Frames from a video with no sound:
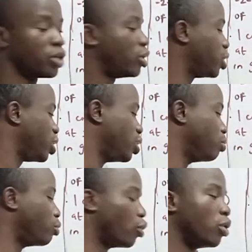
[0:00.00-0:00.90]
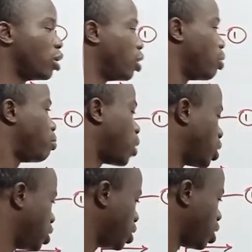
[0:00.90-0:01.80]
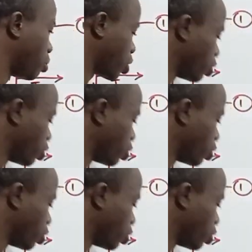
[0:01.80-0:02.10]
in mole per dm cube.